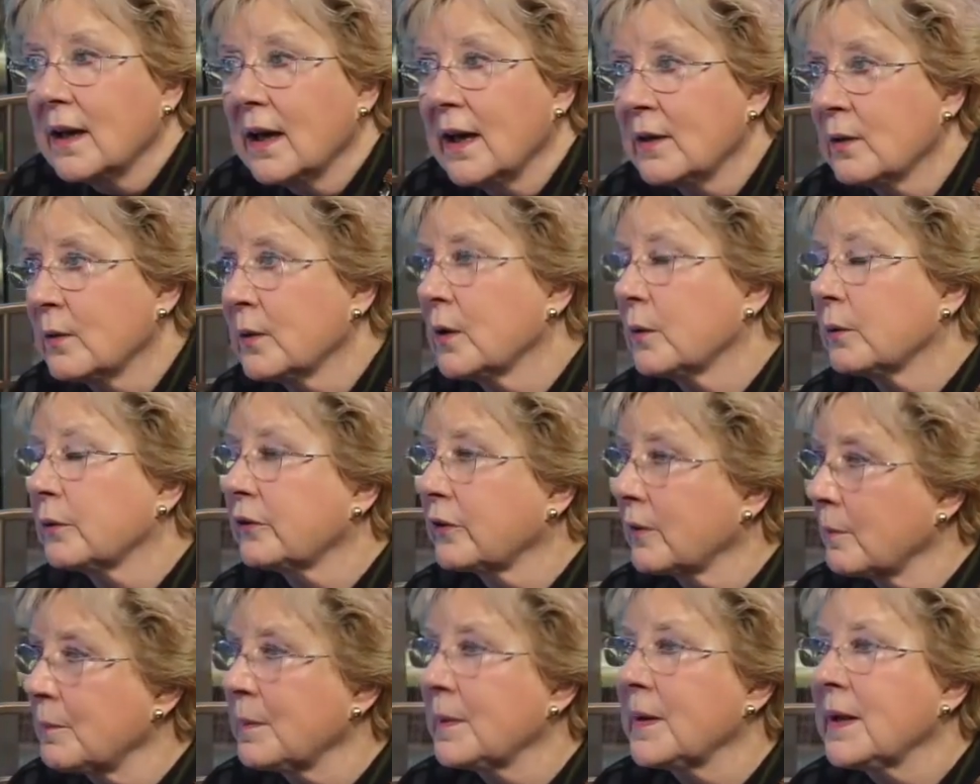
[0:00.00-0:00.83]
I don't know.
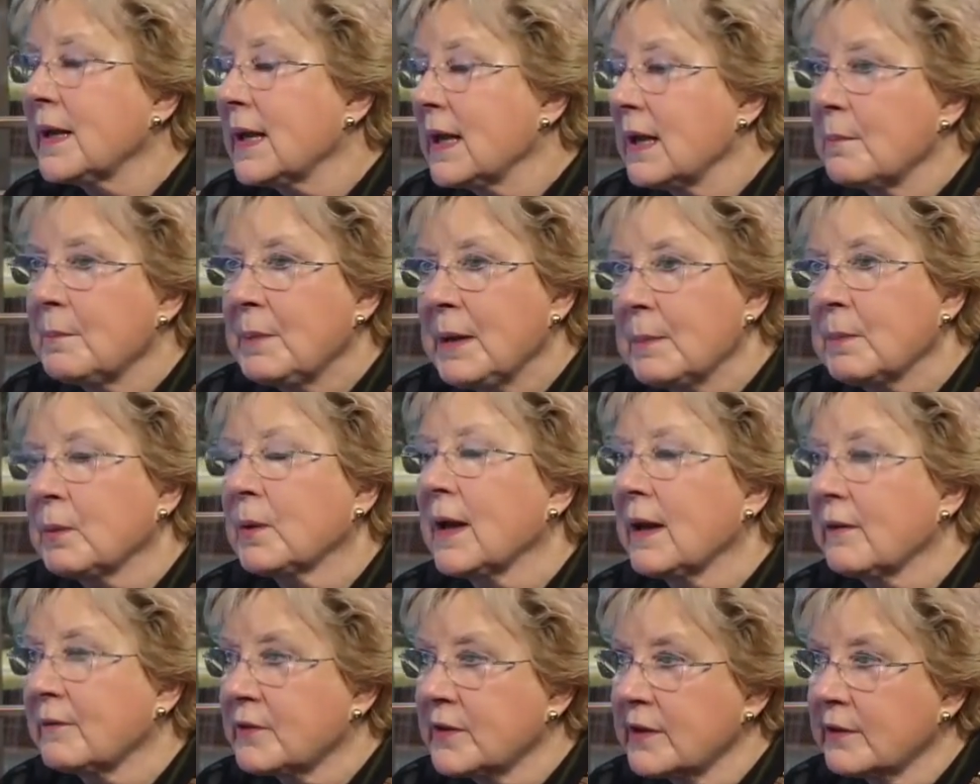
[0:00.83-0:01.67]
Some
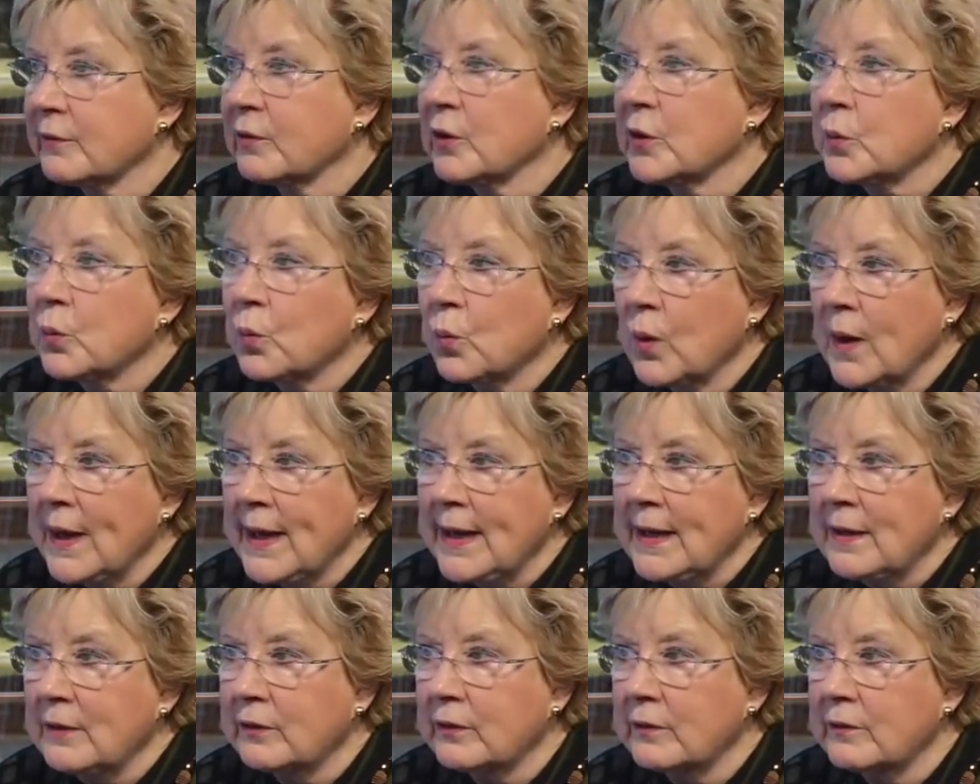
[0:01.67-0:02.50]
people have different
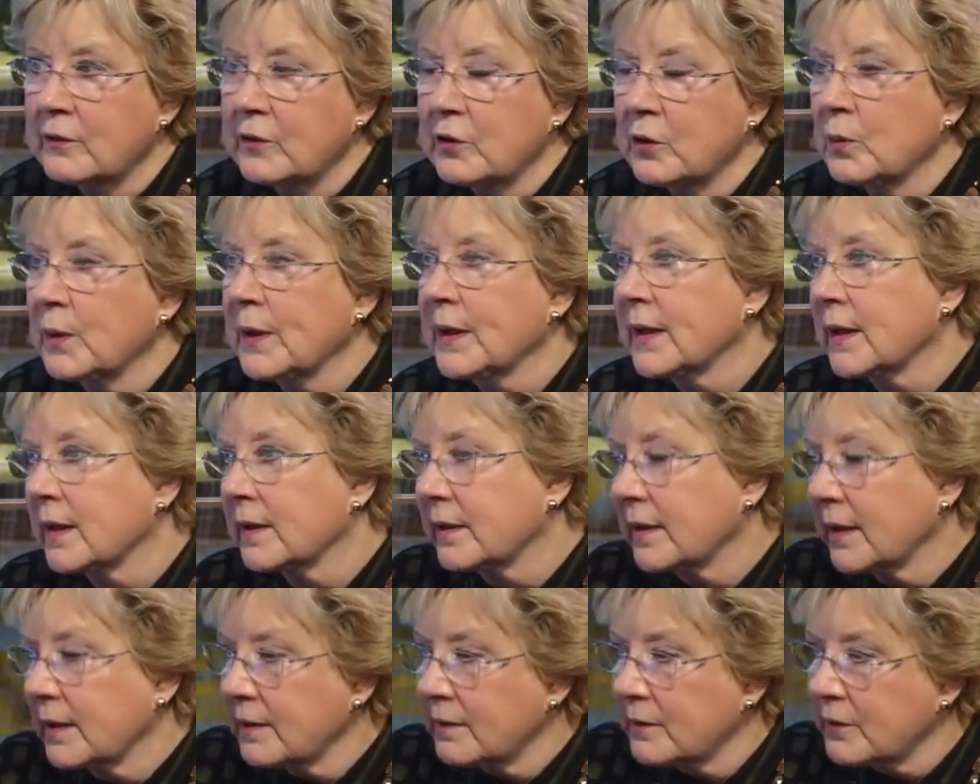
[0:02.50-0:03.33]
ways of doing
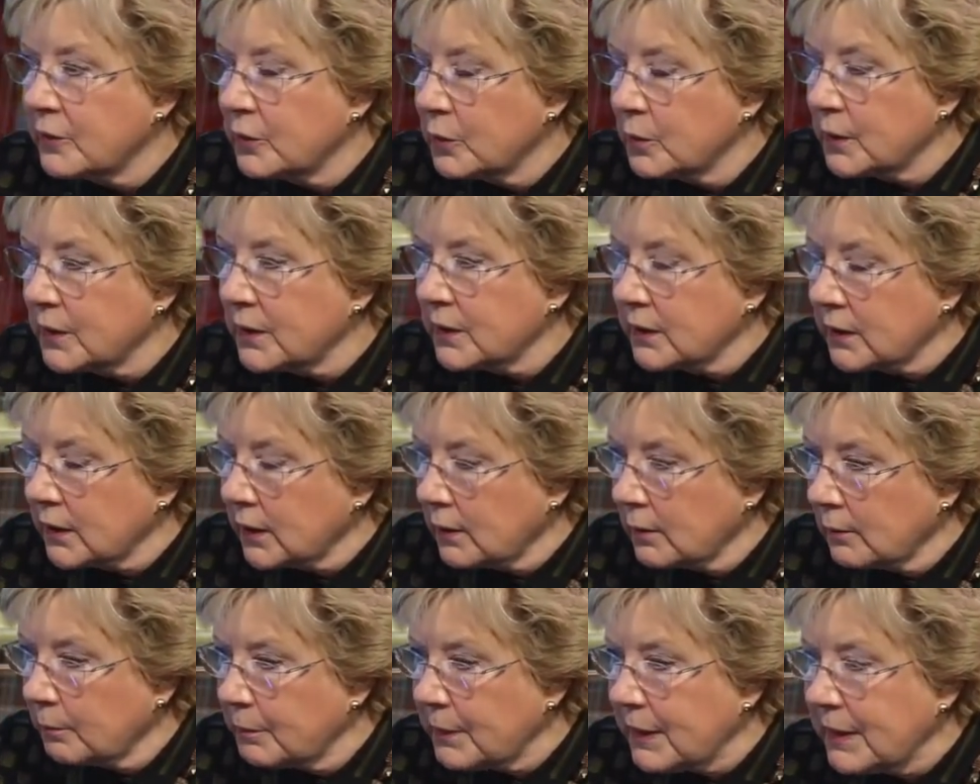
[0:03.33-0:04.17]
it. They do it in
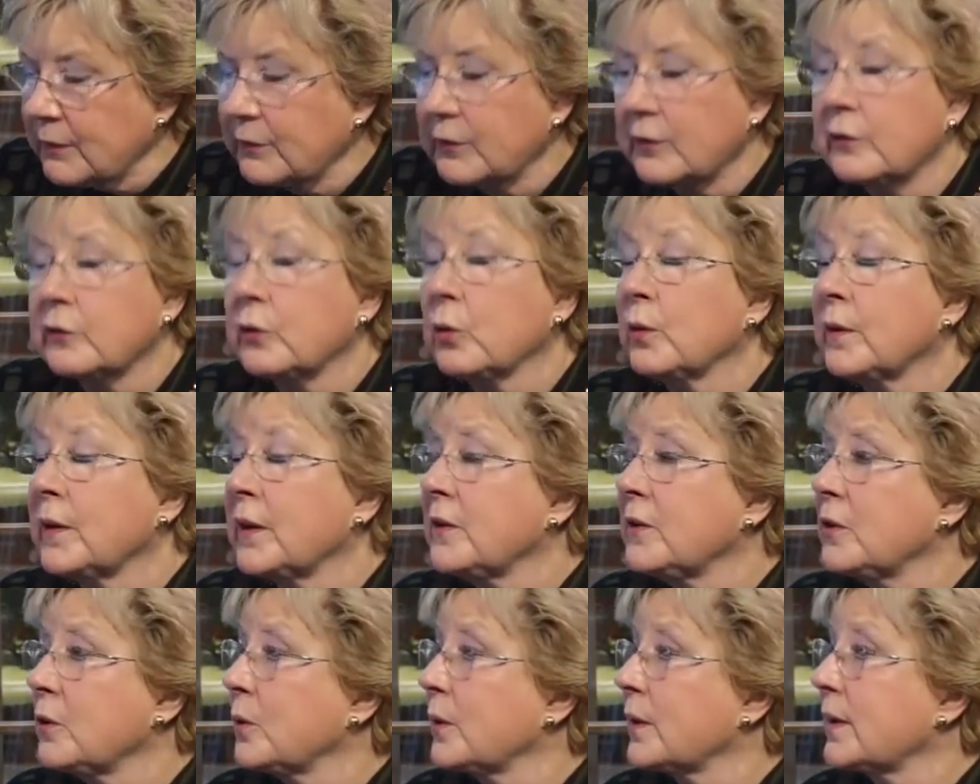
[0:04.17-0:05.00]
little pieces, or
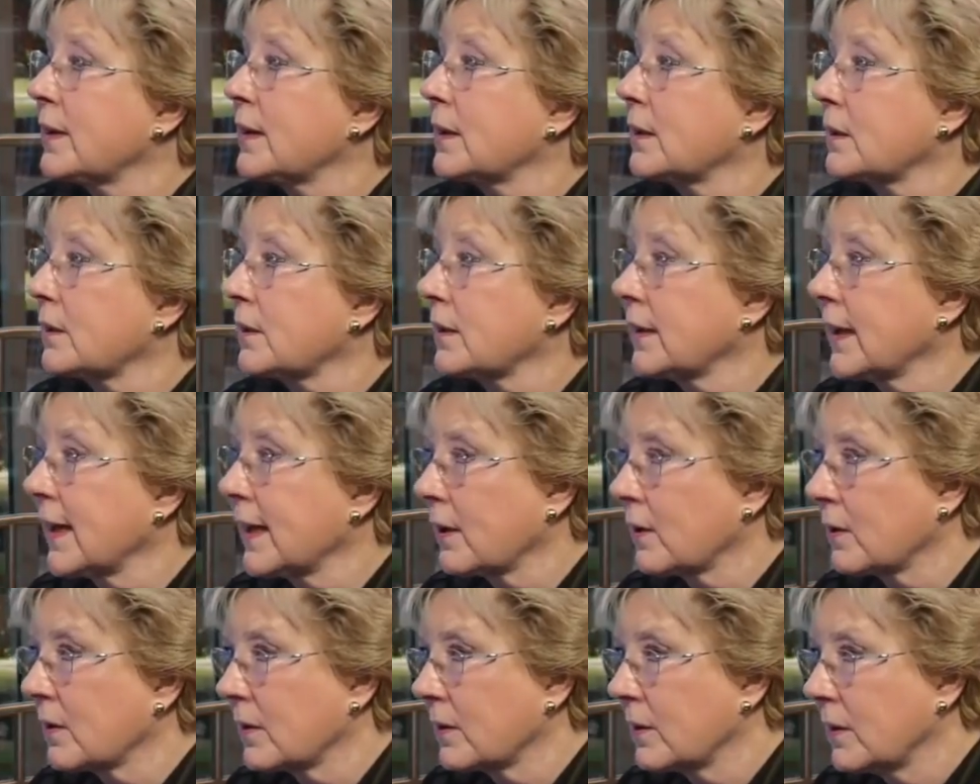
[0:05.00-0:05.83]
they do it in a
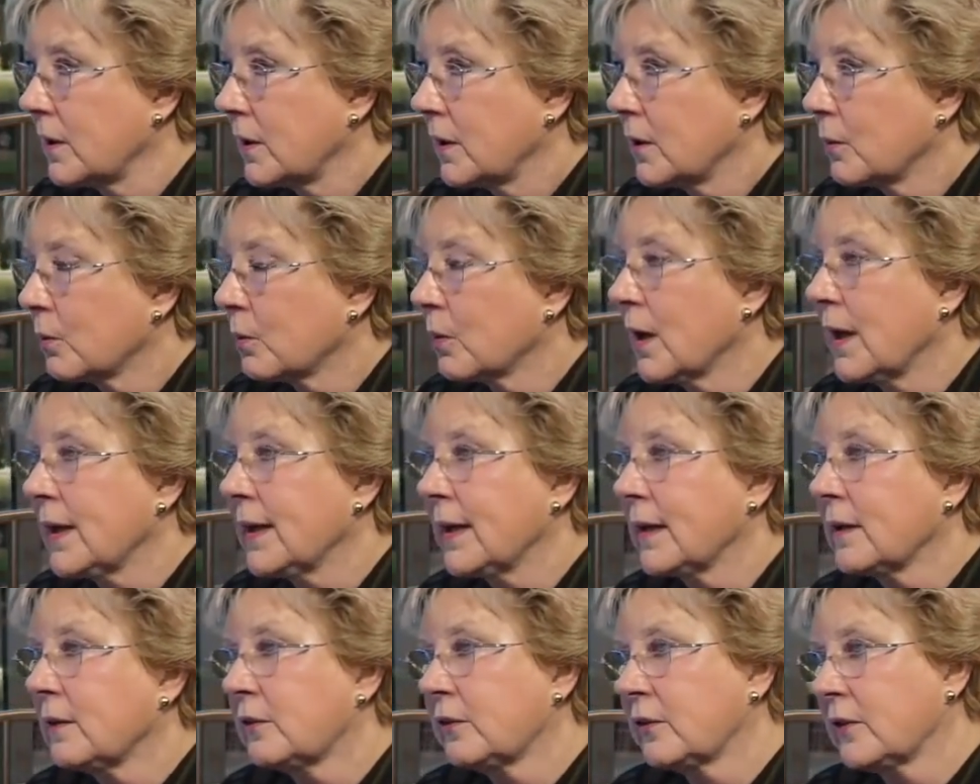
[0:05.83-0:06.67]
letter
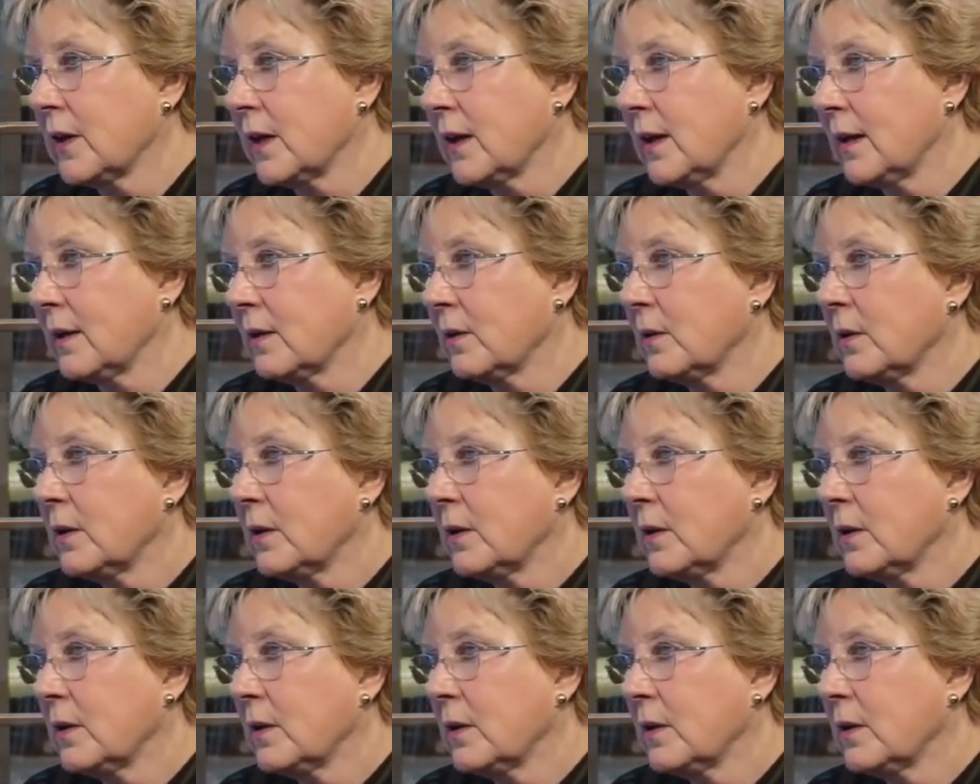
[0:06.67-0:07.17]
writing style.